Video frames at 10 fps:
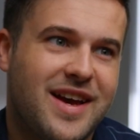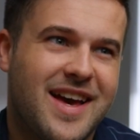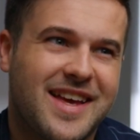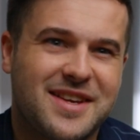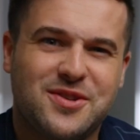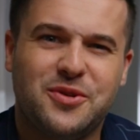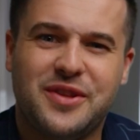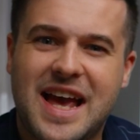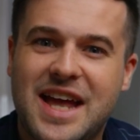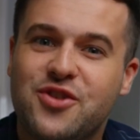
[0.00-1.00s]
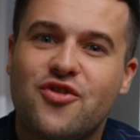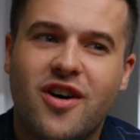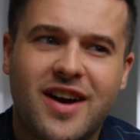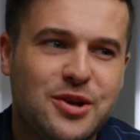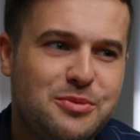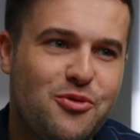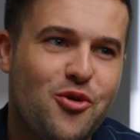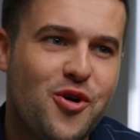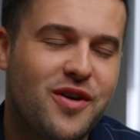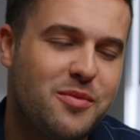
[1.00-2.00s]
I think it's called Intra, I could be
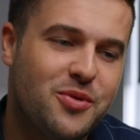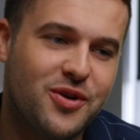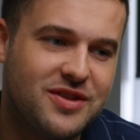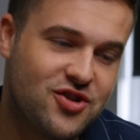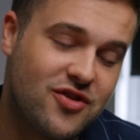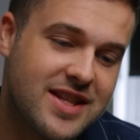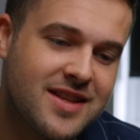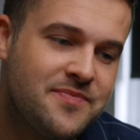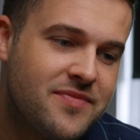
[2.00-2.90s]
wrong, I'll put it on the screen.